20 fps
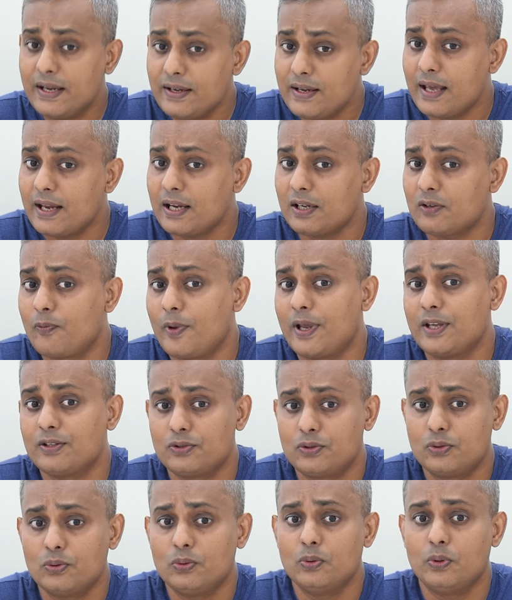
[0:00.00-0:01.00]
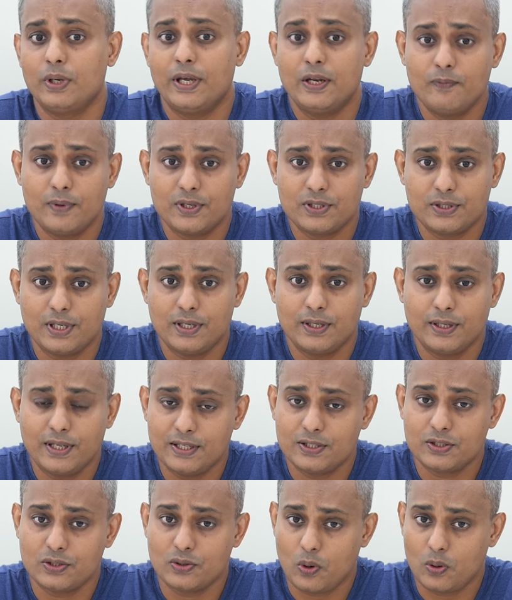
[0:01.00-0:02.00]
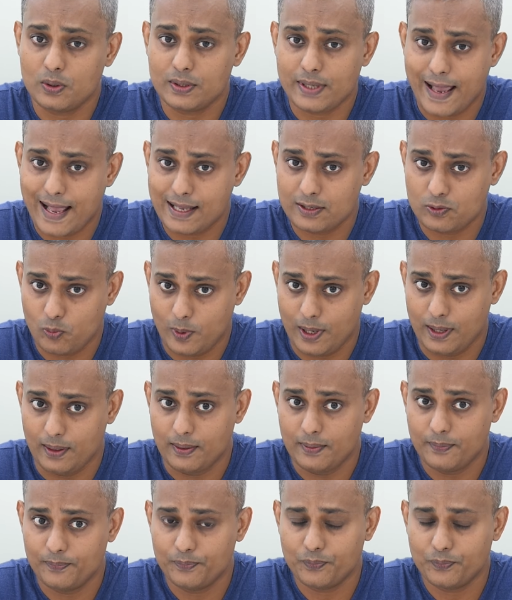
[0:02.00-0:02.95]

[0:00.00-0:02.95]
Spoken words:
indirect ways to invest in these stocks as well.